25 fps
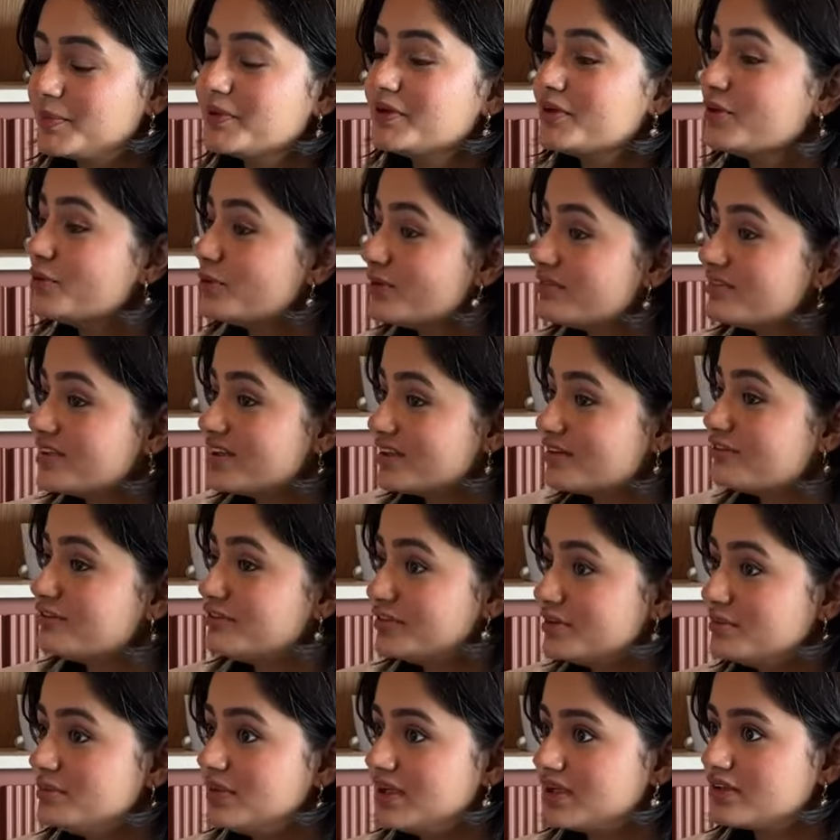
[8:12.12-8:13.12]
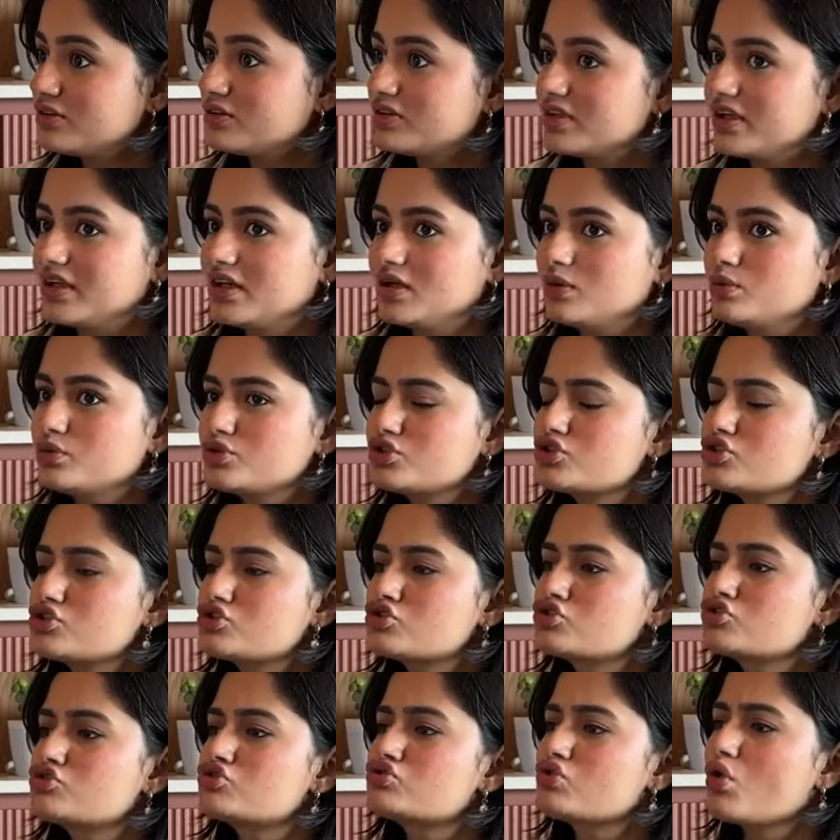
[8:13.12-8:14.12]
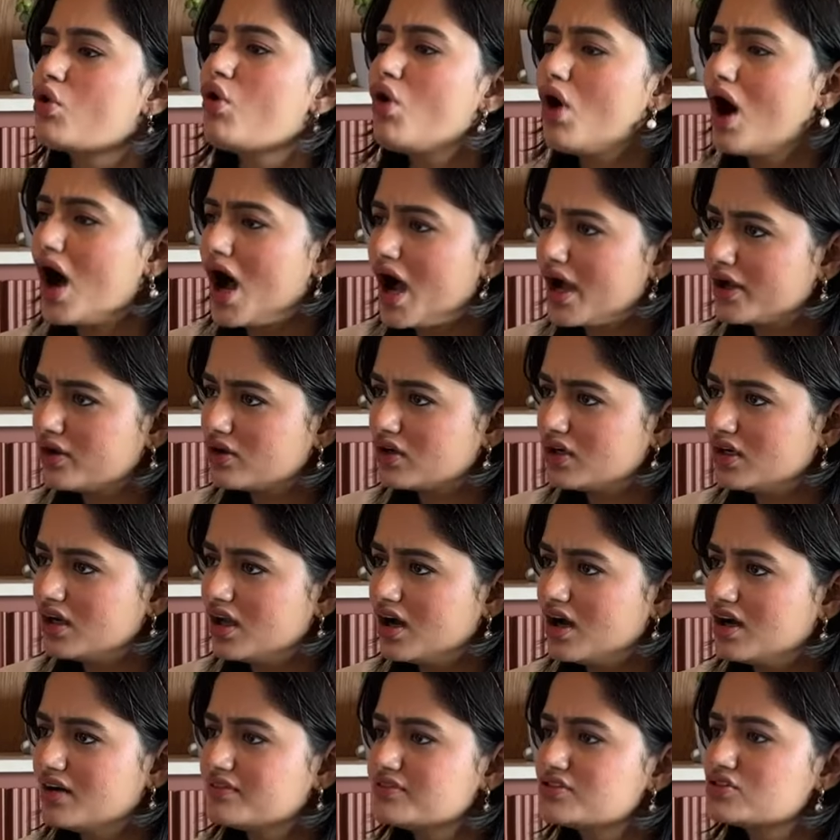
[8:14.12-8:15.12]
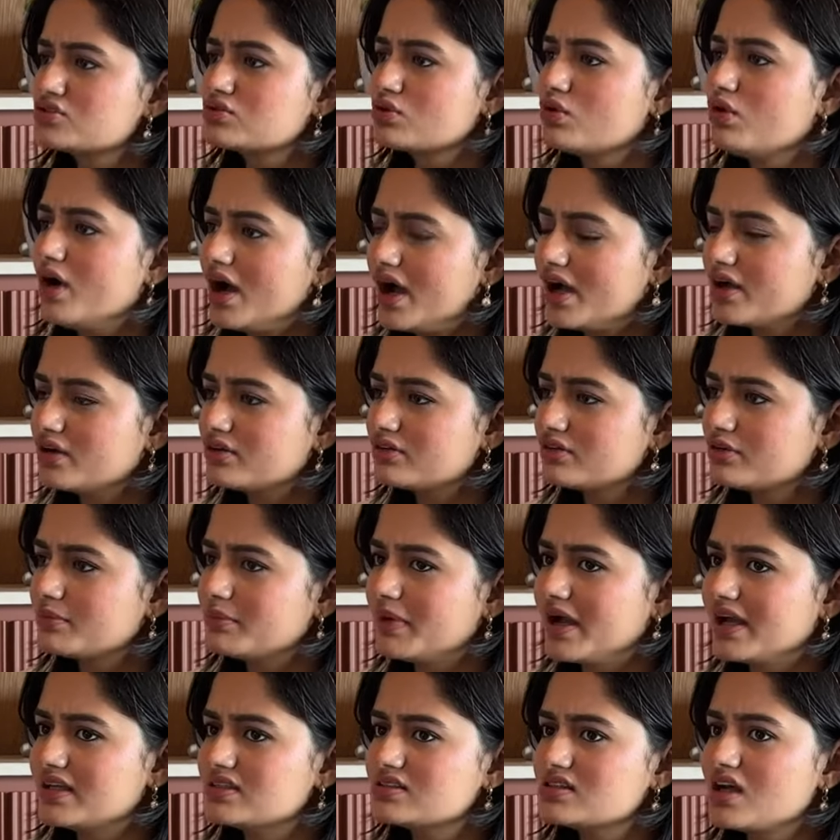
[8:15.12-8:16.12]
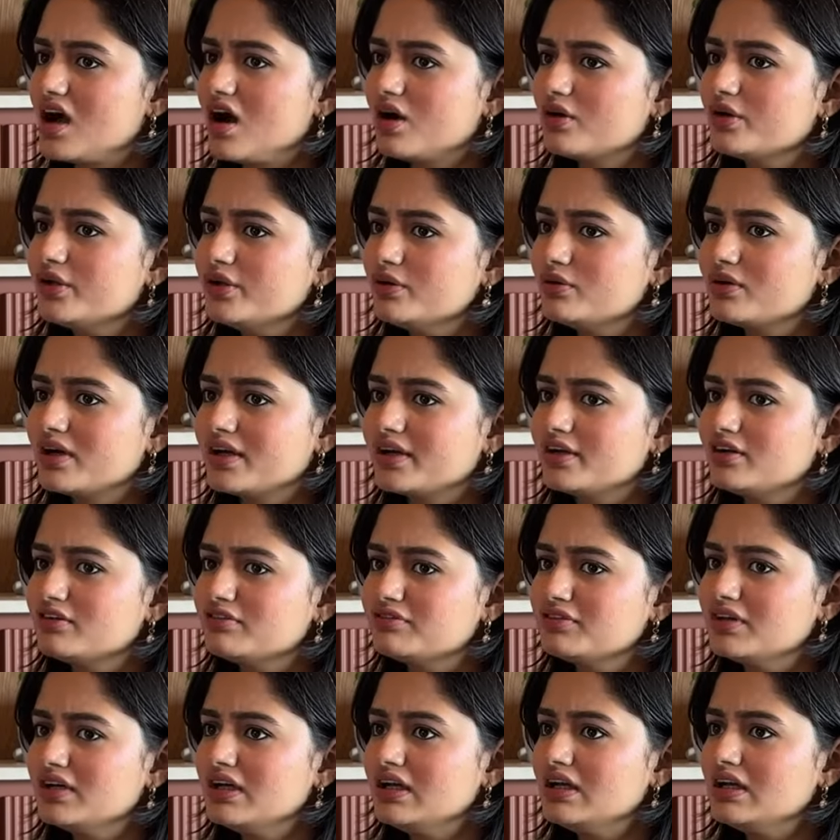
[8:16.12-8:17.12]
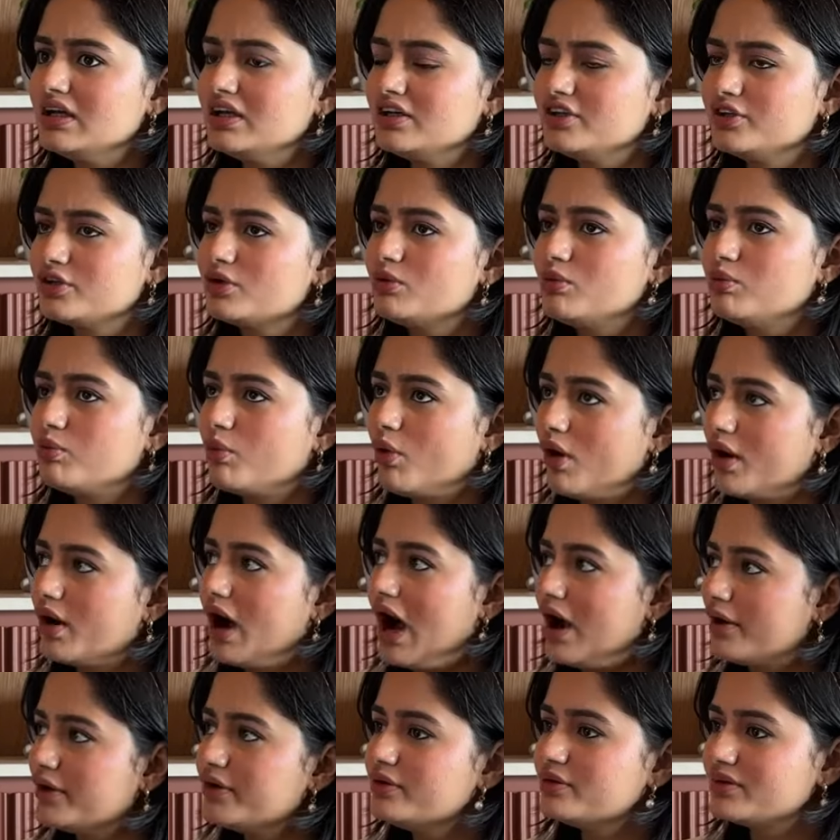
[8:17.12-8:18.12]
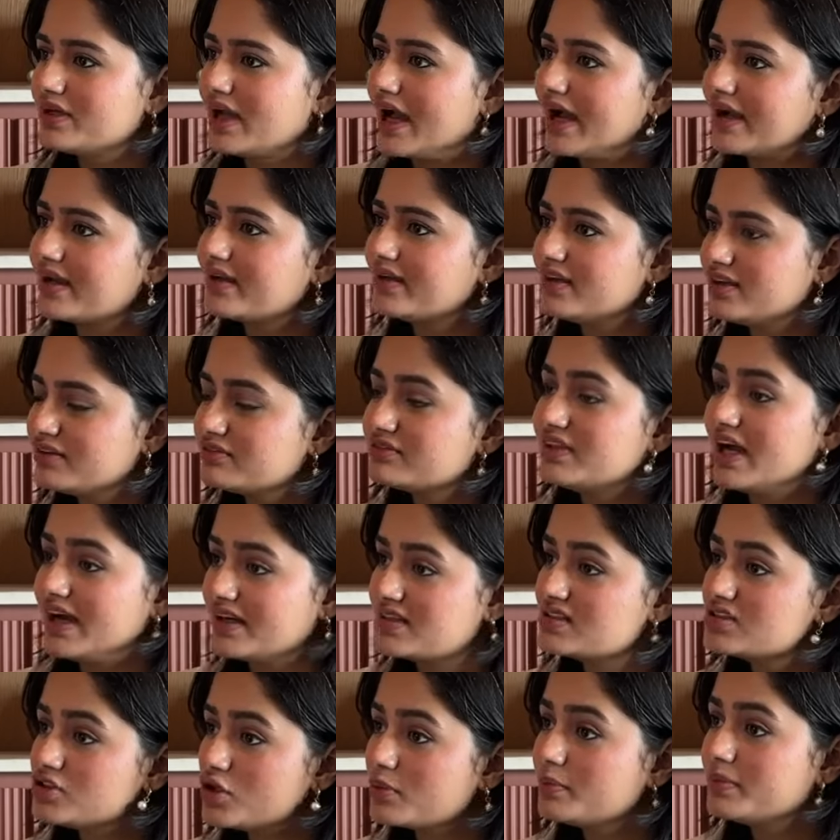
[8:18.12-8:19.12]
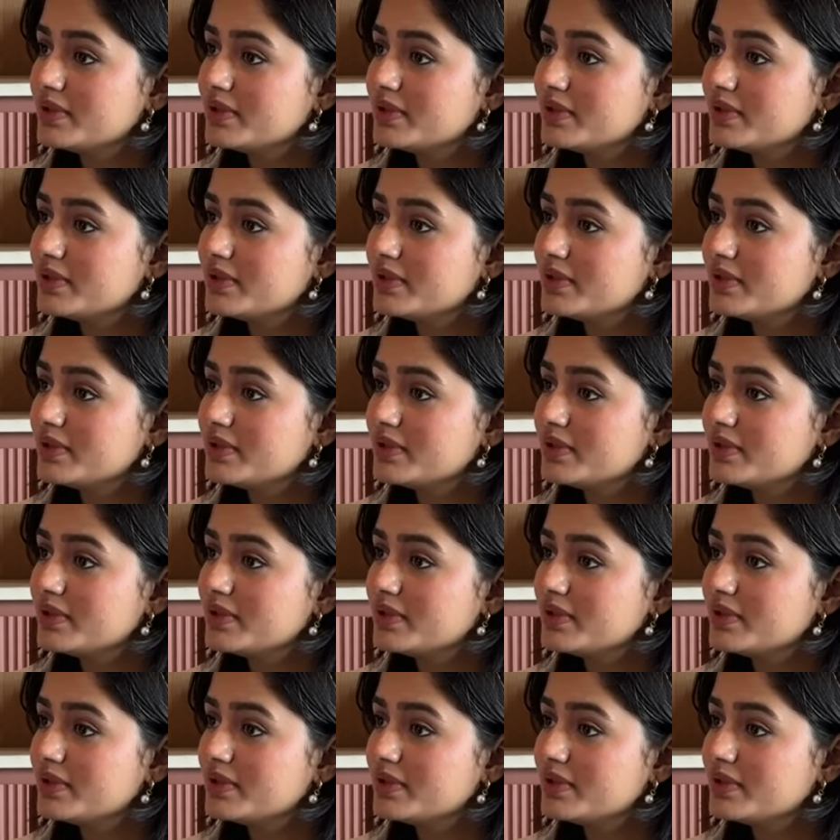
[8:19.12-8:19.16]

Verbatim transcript: But you have done a film like Lootera, which is so high on mm. love, so high on romance. How do you kind of, you know, how do you tackle if that is your